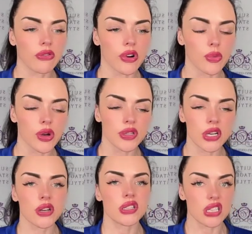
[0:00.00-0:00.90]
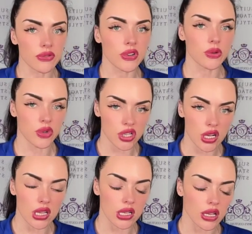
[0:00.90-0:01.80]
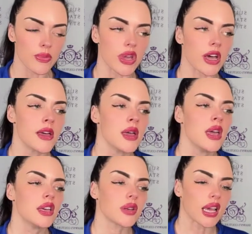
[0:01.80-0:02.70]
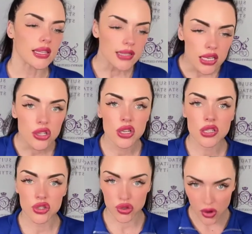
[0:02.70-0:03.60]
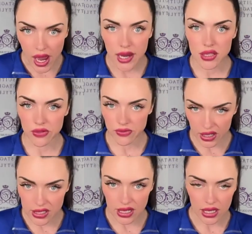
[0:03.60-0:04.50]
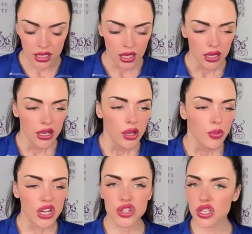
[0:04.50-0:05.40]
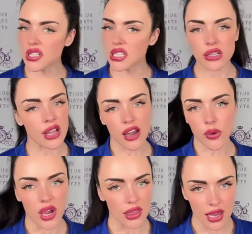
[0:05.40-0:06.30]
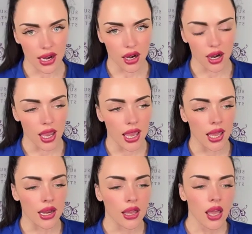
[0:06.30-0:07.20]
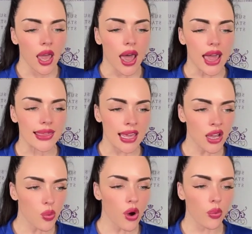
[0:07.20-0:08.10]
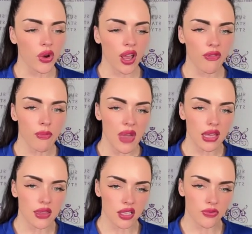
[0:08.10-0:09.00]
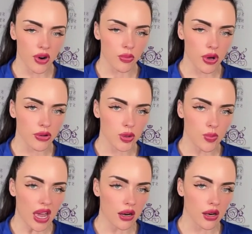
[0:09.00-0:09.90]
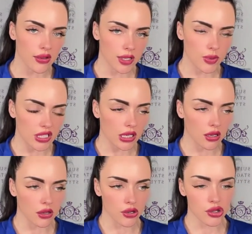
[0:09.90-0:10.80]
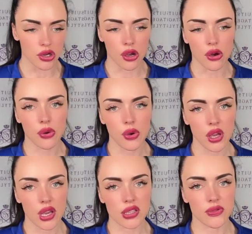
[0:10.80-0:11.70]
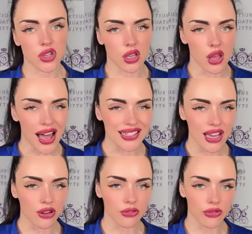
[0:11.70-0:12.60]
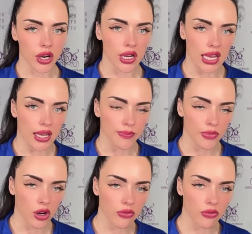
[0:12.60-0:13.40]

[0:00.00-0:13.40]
Her front pose here is different than what she did at the Olympia. So I can see she's trying to fix it, but it's just still not quite there. And I think what would have made this front pose better in this particular show is if she locked out her front knee.